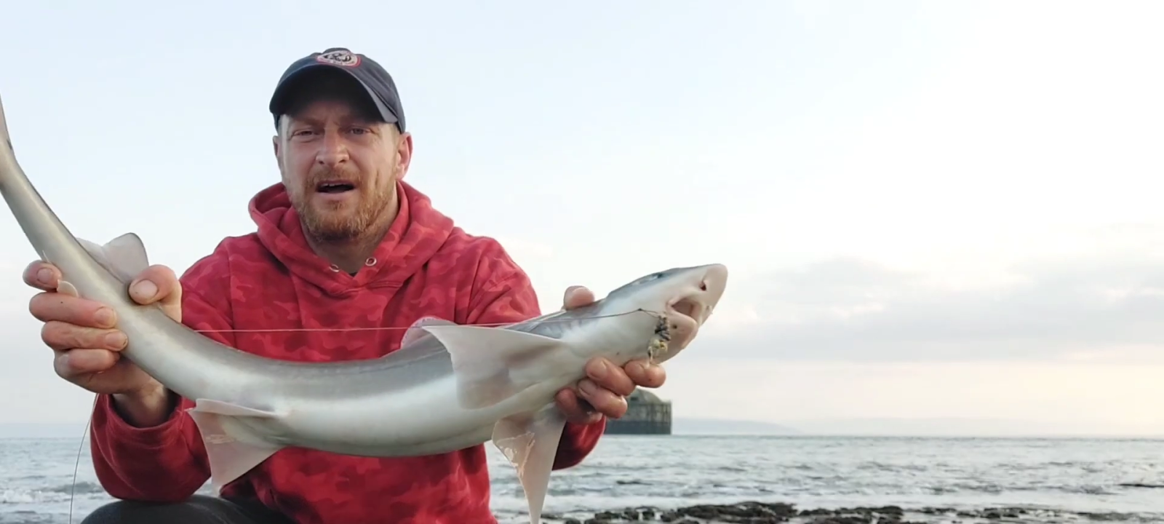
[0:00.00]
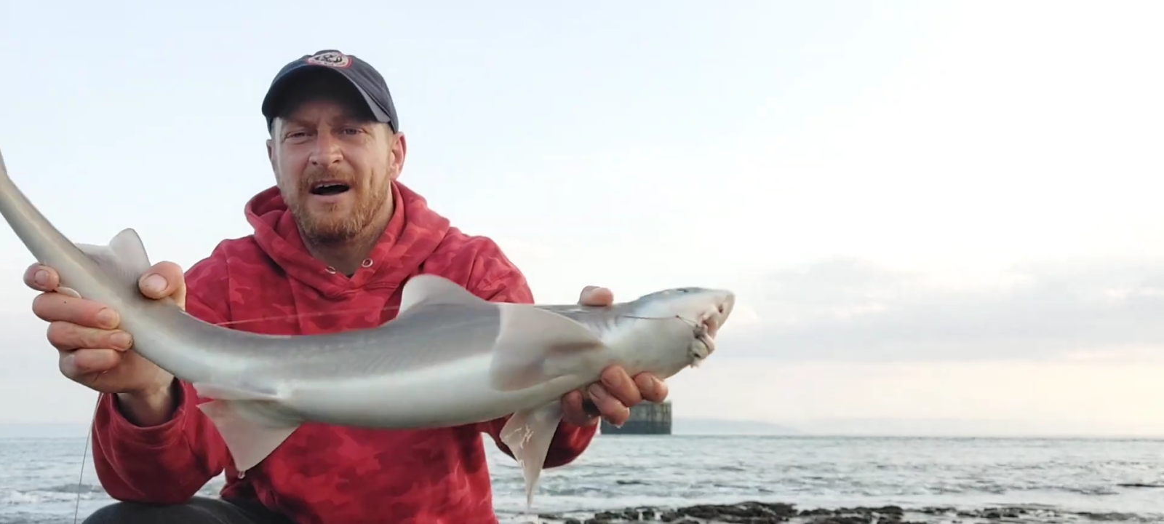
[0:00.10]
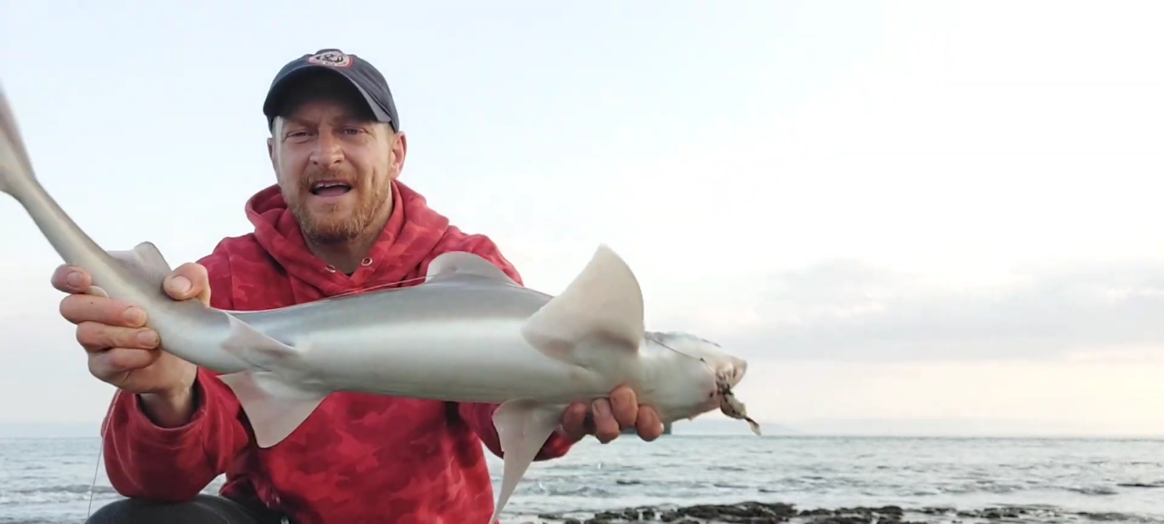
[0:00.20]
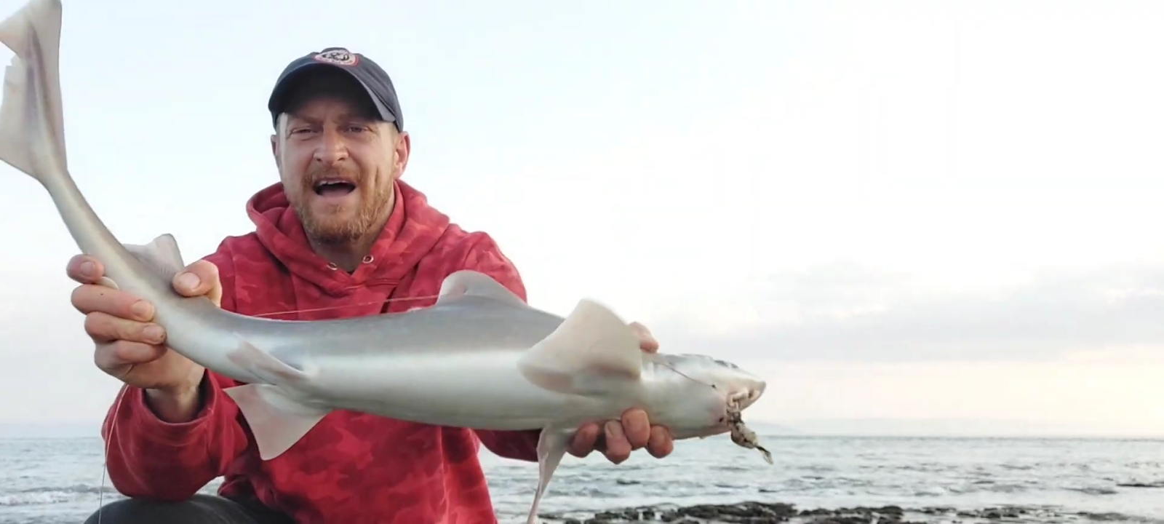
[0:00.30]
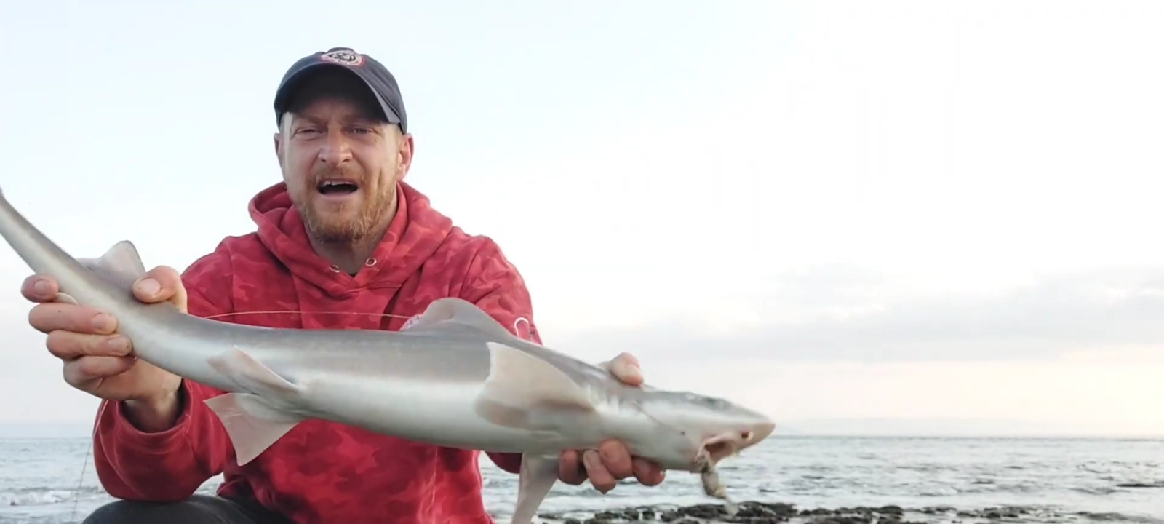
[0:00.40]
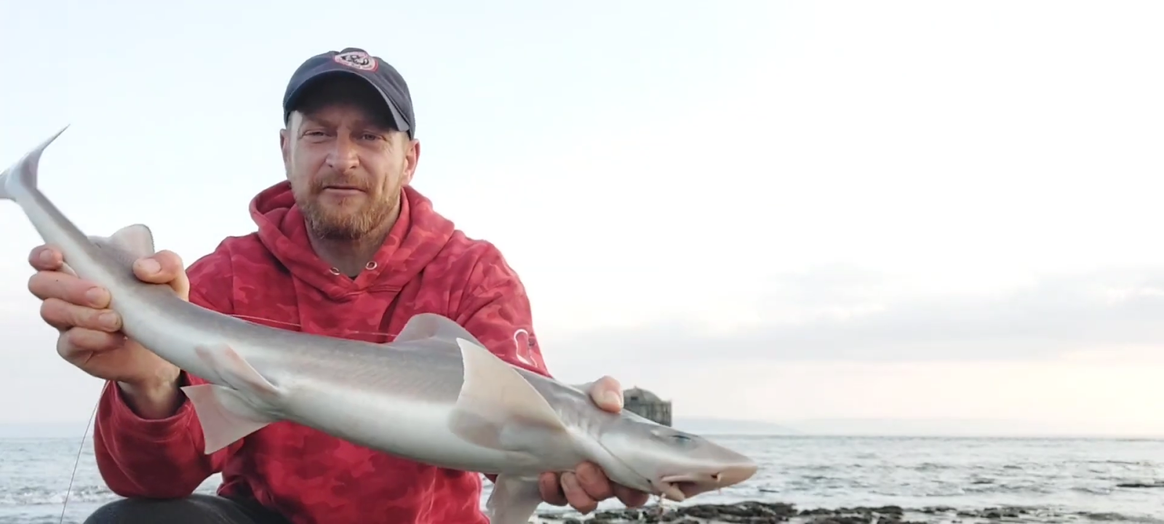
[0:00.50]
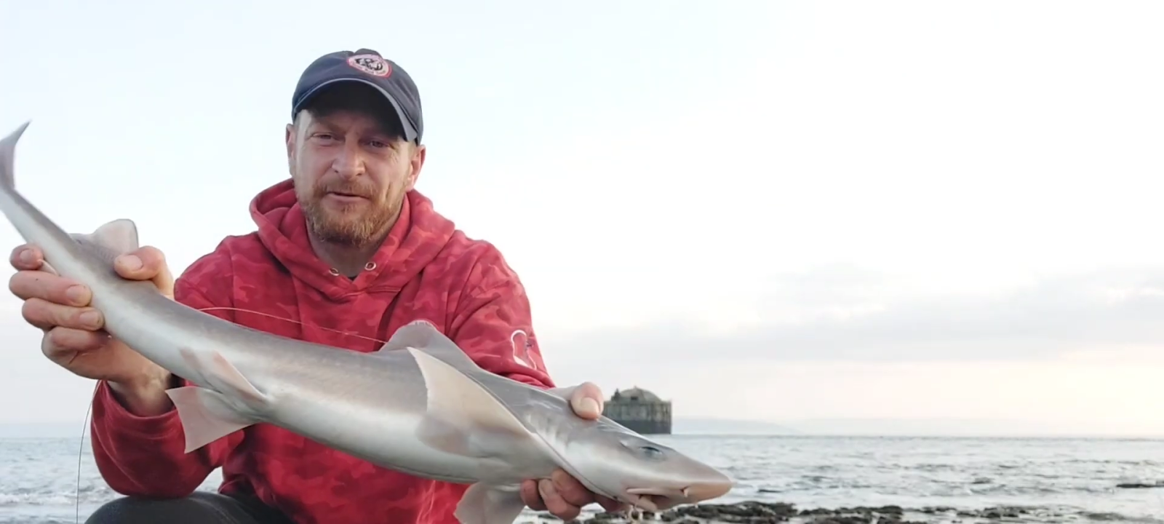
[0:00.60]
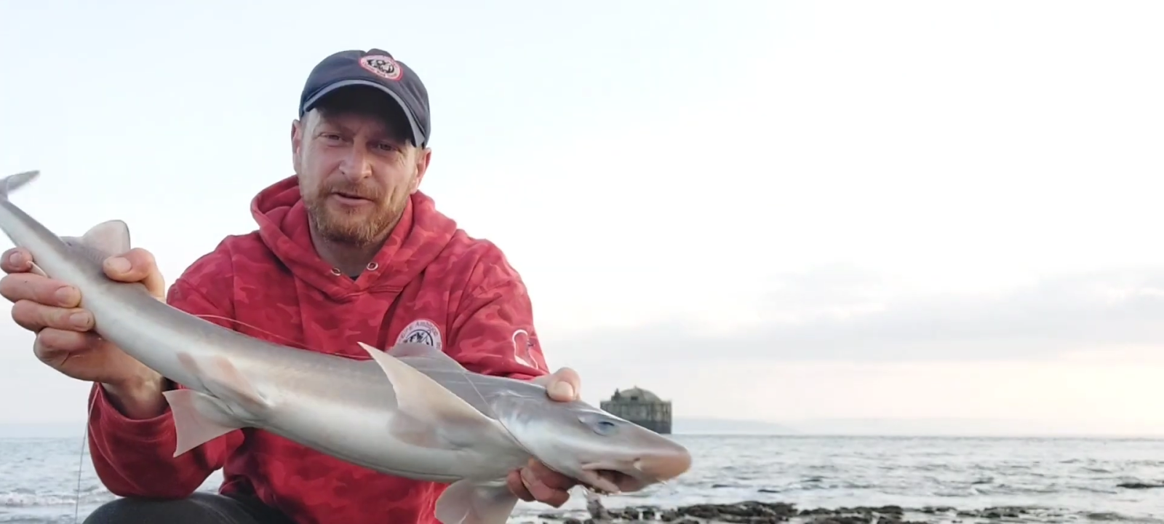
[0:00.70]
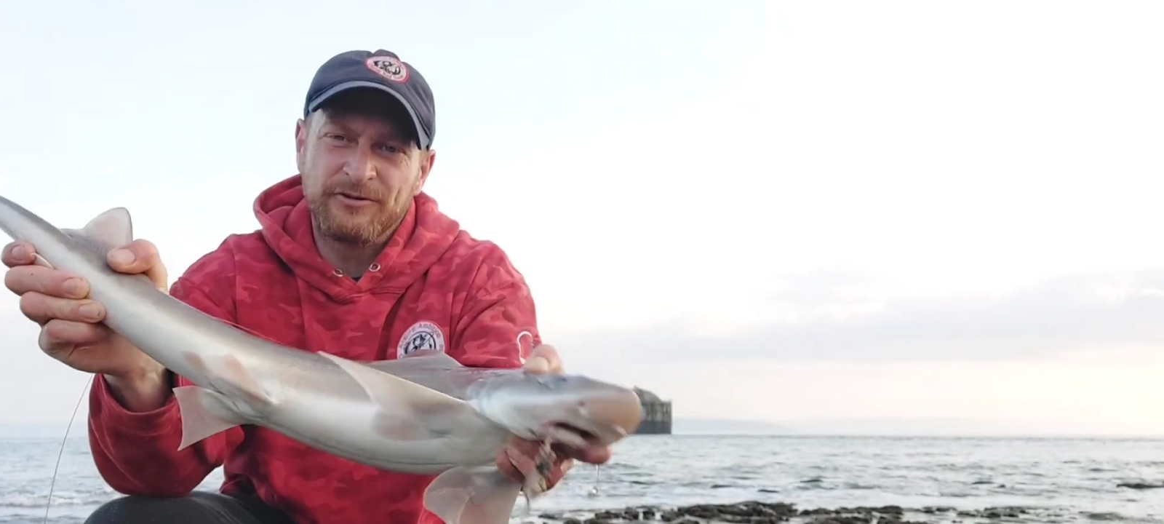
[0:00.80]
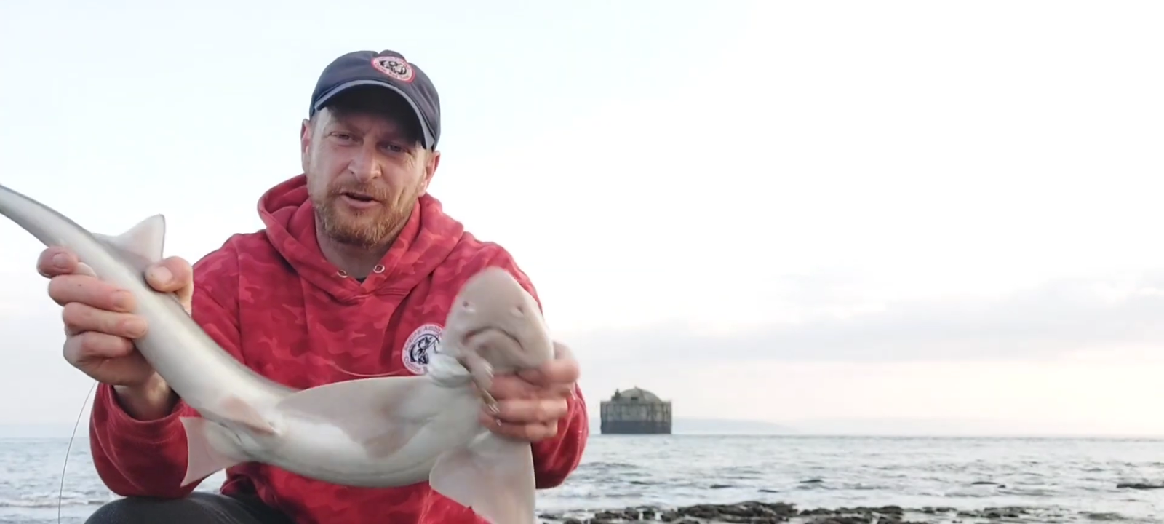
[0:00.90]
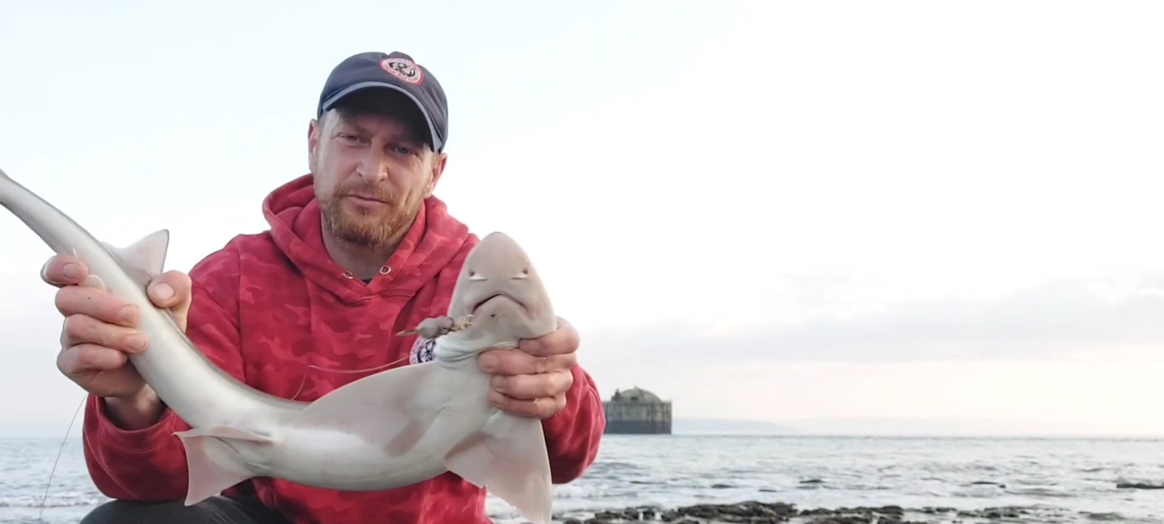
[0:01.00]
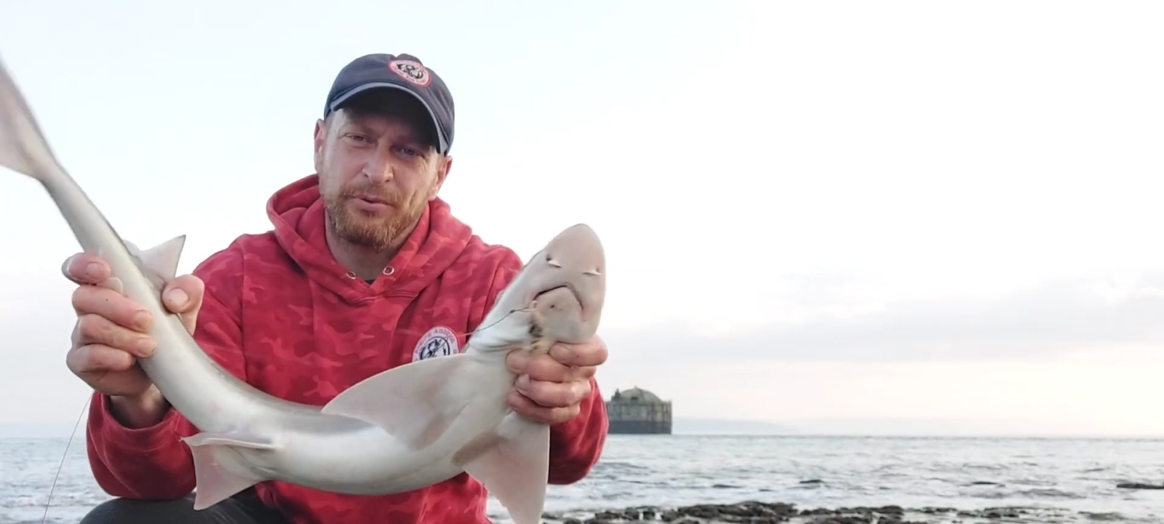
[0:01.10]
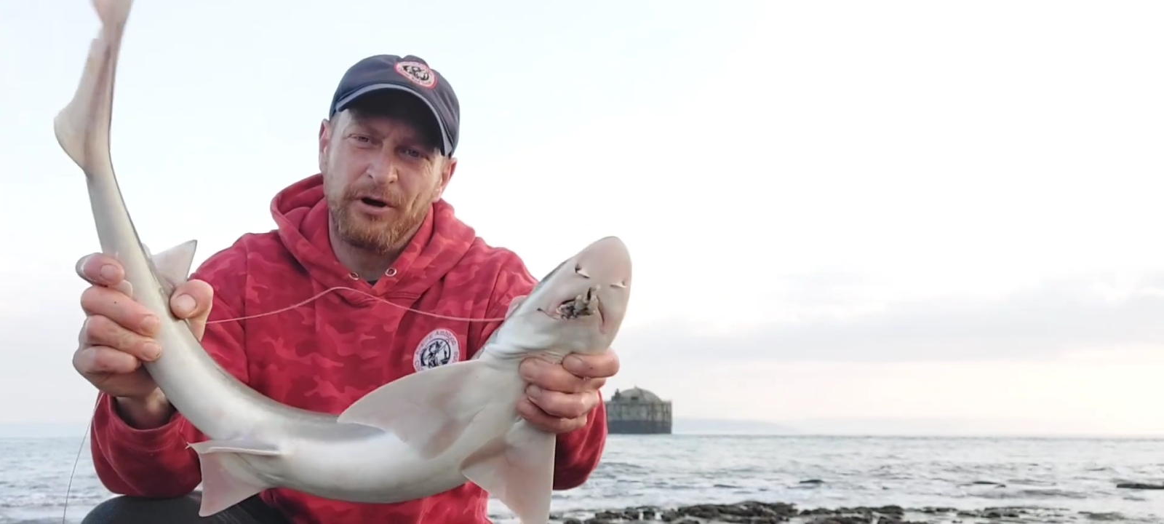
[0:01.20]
I have just